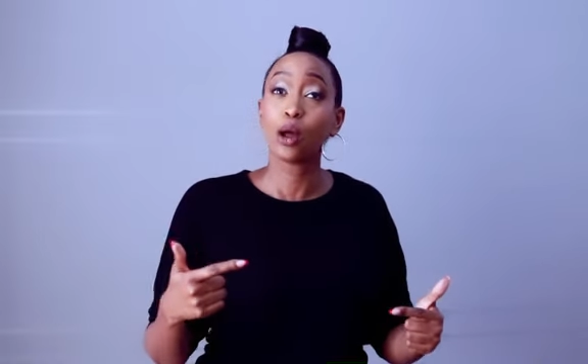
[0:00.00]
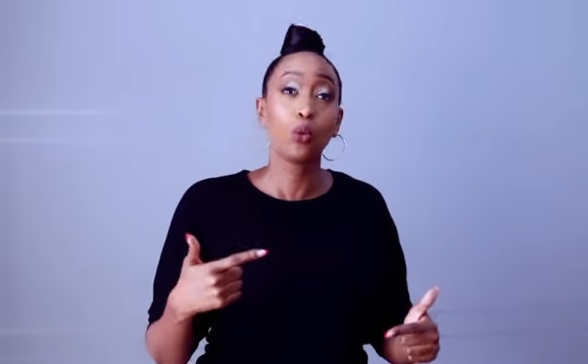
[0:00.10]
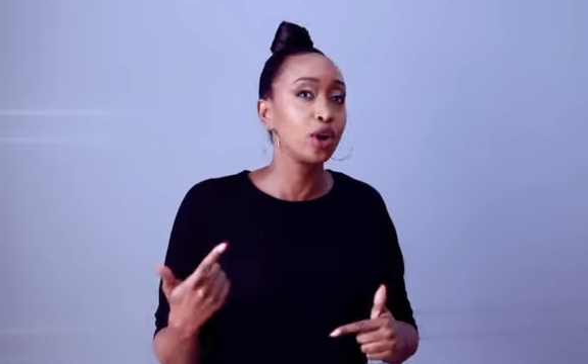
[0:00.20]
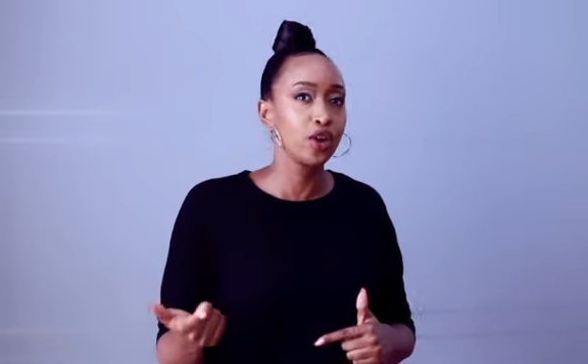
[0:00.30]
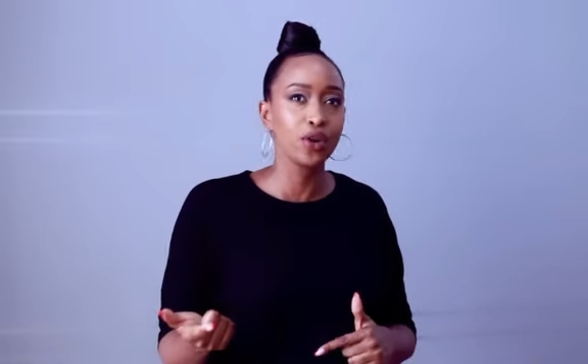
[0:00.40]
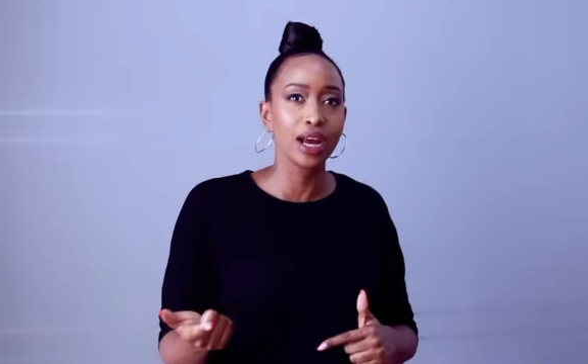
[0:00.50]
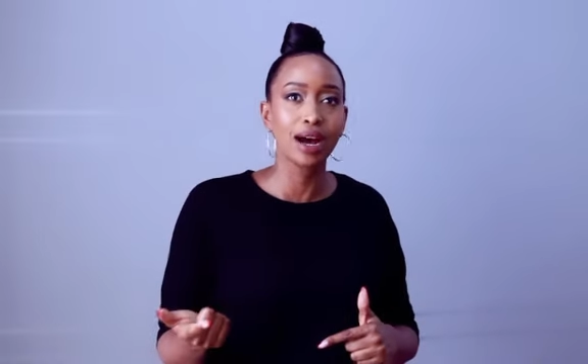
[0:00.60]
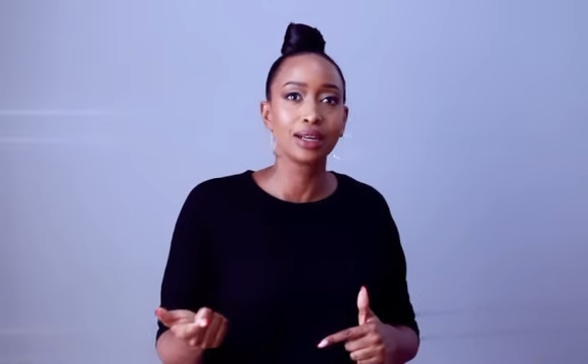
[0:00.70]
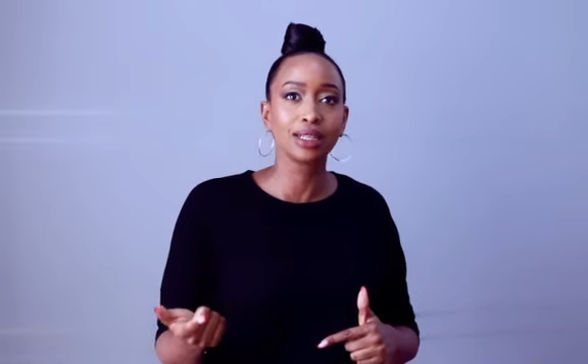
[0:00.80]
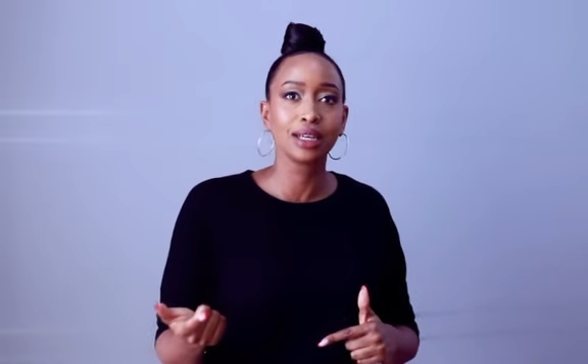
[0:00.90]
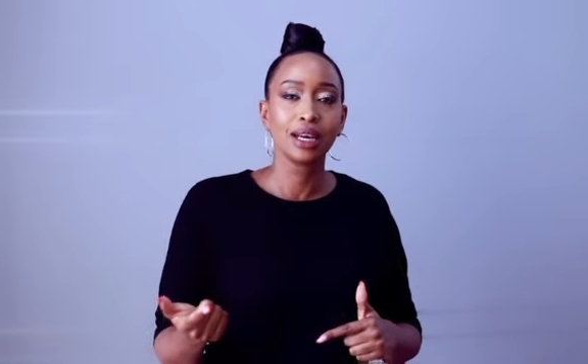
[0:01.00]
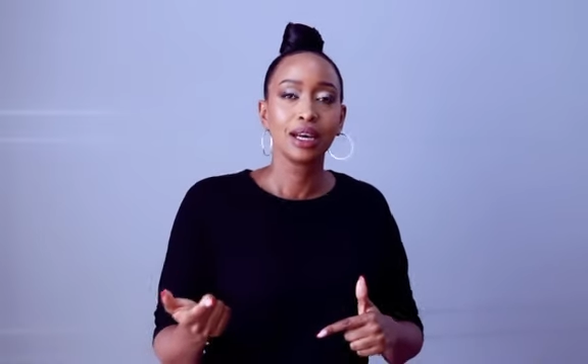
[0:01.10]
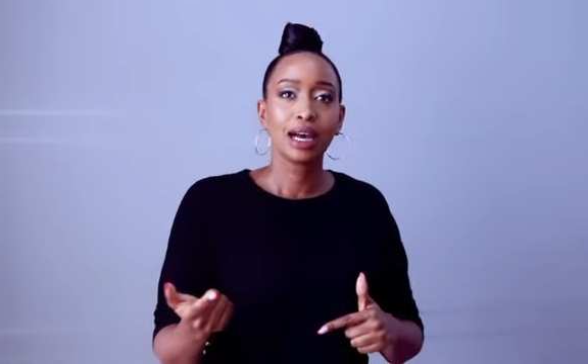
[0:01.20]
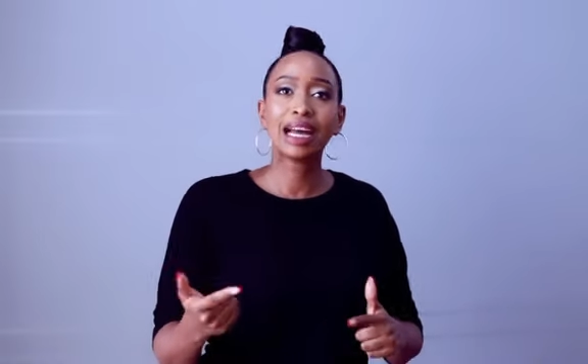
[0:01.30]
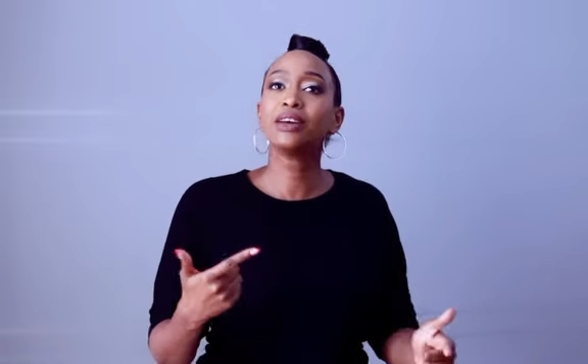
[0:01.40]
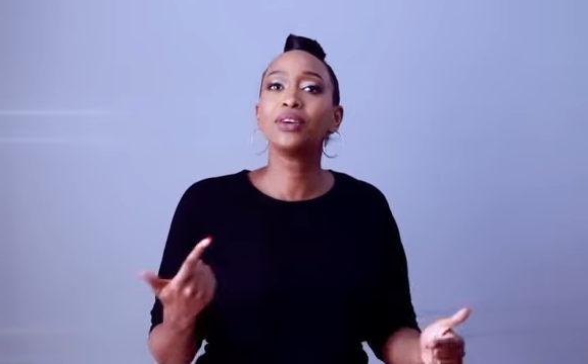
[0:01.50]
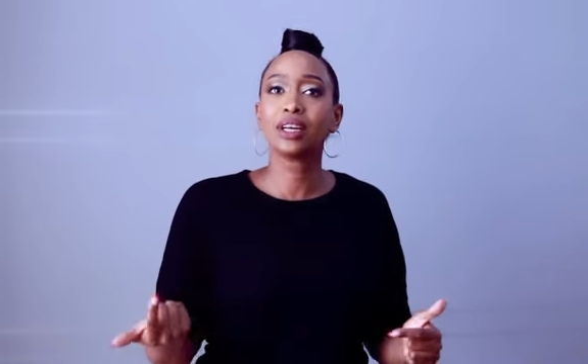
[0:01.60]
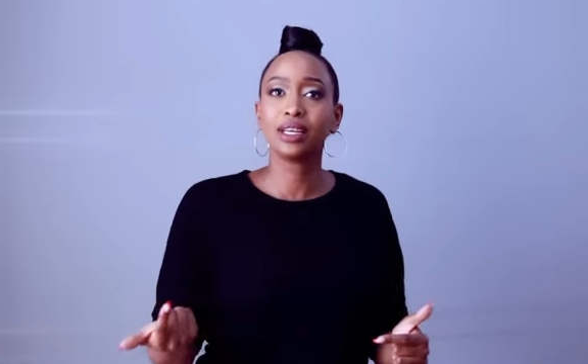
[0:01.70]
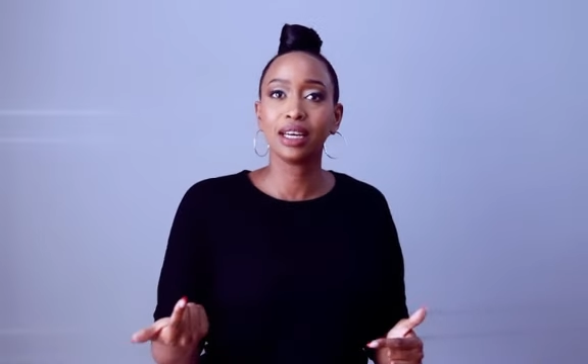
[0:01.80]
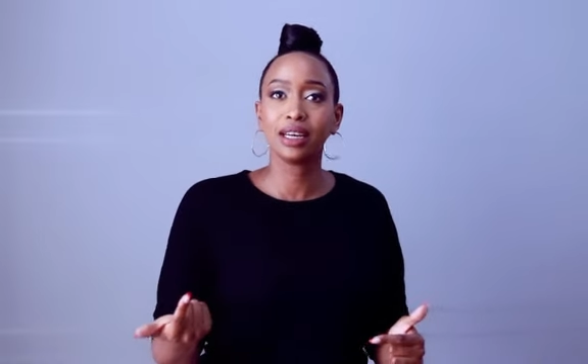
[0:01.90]
I want to react, I give it
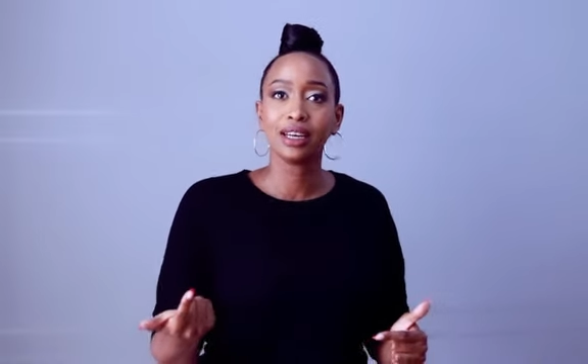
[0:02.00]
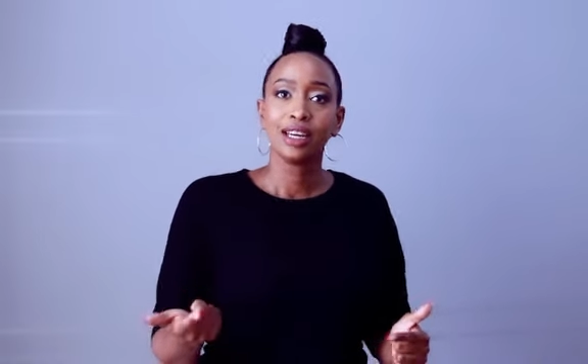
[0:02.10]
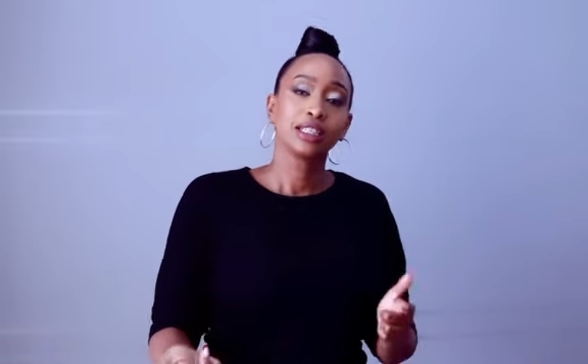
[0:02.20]
a day.